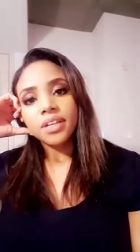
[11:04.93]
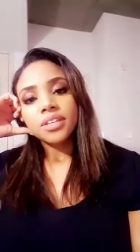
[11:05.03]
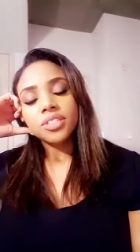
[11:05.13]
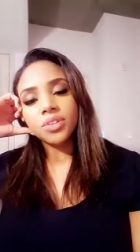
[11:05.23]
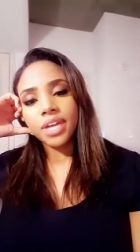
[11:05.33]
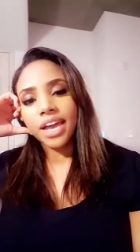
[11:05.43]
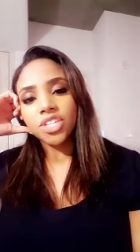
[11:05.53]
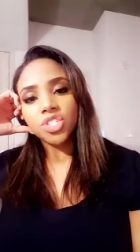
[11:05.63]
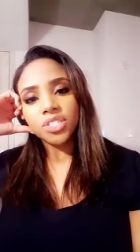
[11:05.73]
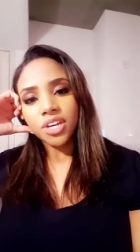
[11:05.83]
So
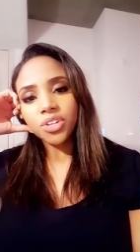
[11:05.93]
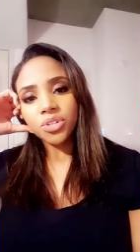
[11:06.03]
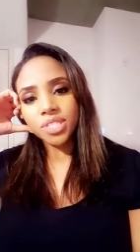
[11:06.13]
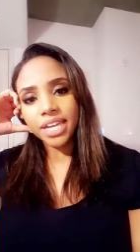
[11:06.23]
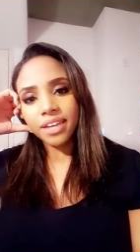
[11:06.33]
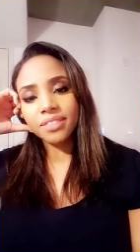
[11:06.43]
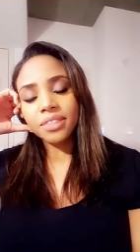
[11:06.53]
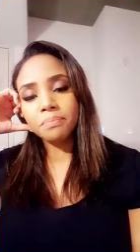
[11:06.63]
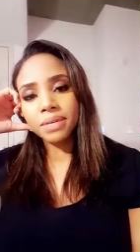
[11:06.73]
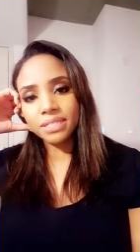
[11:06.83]
yeah, just understand
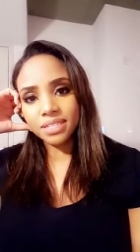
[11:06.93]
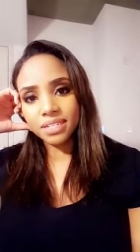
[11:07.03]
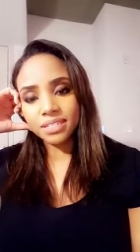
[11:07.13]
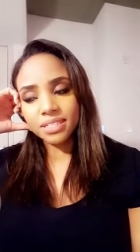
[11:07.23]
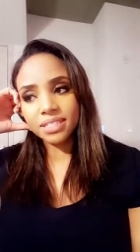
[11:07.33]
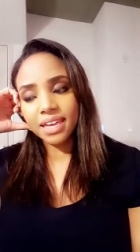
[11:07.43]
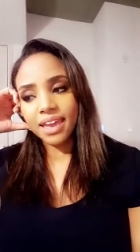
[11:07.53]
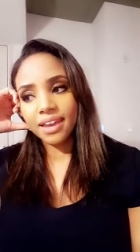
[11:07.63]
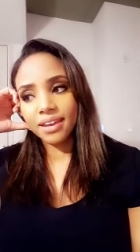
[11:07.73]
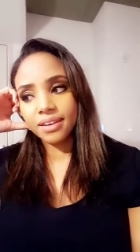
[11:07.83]
the business
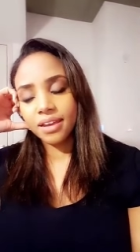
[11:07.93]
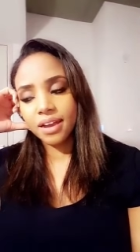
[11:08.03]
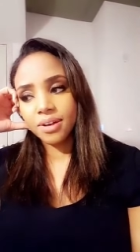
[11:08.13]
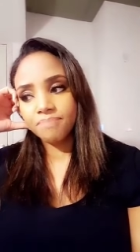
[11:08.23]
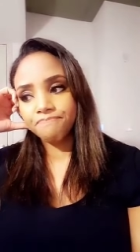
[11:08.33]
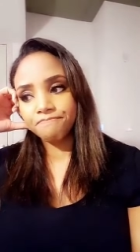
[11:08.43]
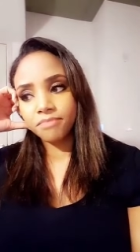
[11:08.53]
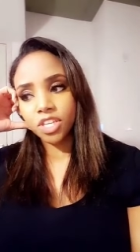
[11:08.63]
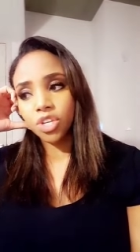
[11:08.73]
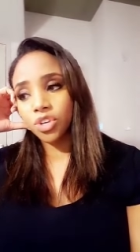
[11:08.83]
and um,
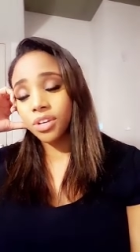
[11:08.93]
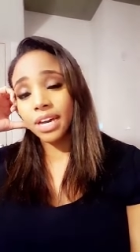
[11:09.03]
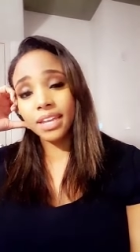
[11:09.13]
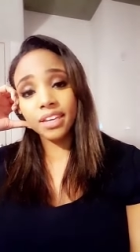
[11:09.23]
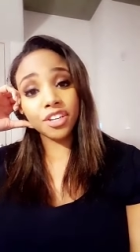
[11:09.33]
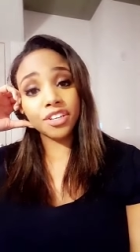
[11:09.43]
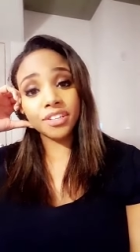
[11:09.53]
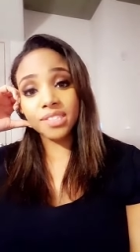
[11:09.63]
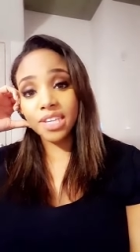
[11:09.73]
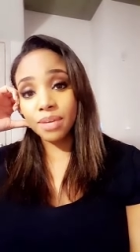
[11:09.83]
you know, you got to get a
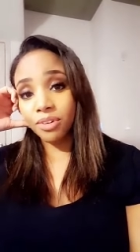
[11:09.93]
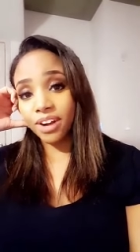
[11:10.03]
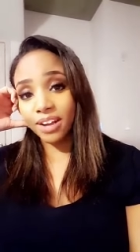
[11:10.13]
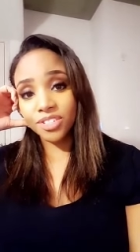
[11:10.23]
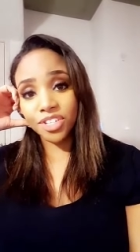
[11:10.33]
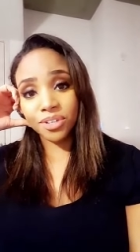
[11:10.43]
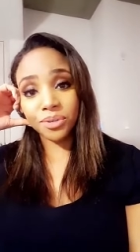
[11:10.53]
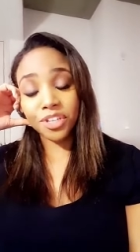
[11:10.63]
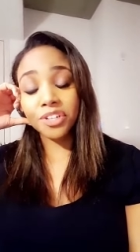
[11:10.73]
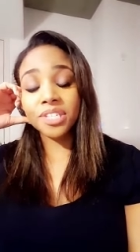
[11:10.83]
good team around you.
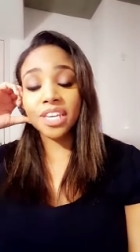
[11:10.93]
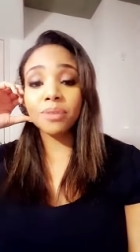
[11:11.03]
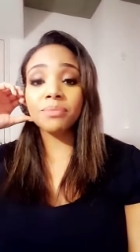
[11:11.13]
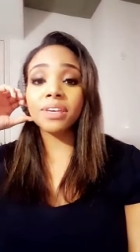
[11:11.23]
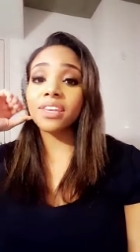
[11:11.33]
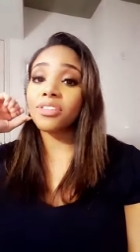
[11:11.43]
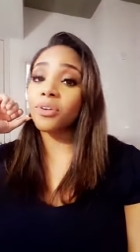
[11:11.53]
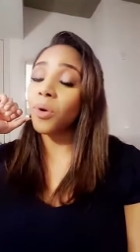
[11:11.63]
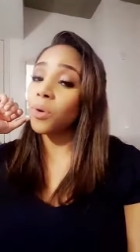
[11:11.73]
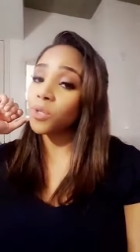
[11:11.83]
Your team can either
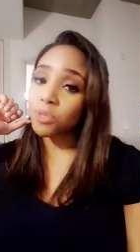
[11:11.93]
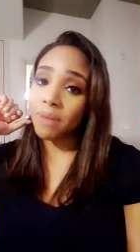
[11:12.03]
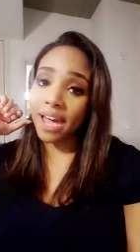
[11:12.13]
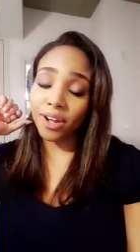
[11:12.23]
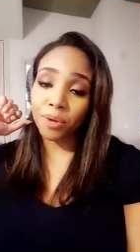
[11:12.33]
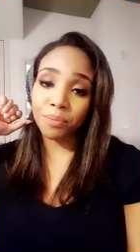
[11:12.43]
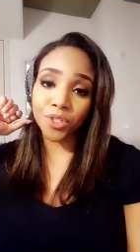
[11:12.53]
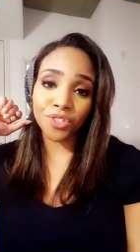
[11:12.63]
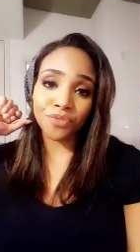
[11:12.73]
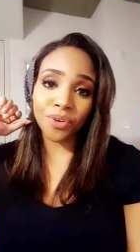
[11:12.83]
hold you back or
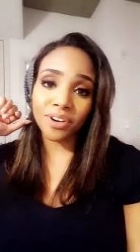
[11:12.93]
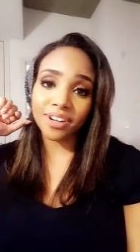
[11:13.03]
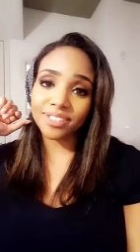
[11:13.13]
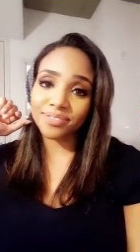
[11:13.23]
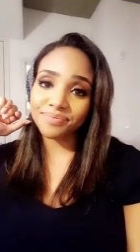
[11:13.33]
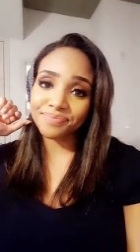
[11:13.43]
push you forward.